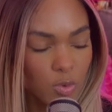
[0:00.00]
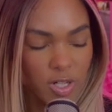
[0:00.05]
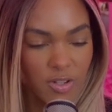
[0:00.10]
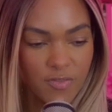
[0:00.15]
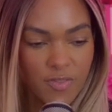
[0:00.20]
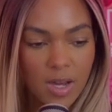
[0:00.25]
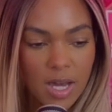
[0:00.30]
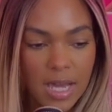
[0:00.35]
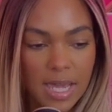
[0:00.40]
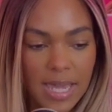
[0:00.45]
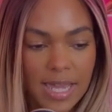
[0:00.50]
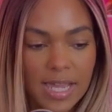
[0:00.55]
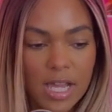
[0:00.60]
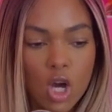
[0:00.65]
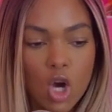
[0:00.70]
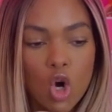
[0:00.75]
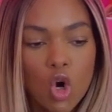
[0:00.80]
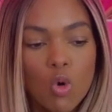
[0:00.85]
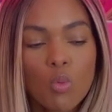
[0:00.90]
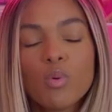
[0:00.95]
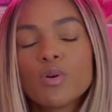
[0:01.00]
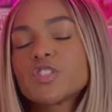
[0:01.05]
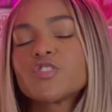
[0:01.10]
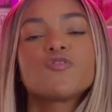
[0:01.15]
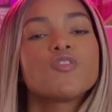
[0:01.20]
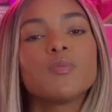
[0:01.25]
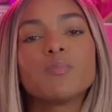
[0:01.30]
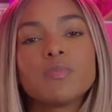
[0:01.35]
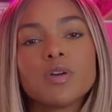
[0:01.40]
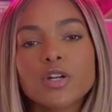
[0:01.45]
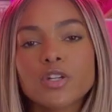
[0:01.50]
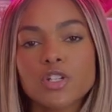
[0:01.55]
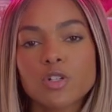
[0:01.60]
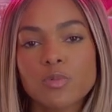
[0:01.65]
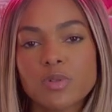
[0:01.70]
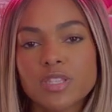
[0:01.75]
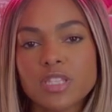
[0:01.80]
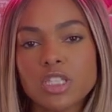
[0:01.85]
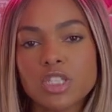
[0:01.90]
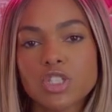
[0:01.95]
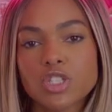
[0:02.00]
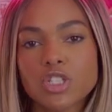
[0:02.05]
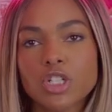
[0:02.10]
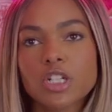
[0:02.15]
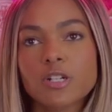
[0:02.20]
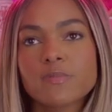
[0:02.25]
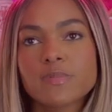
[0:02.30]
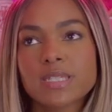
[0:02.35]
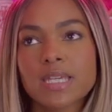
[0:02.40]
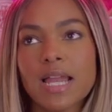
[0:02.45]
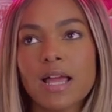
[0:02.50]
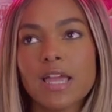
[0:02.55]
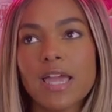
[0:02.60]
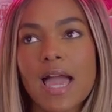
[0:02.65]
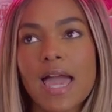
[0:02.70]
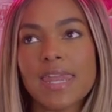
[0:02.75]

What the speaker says: What if I was familiar with these terms and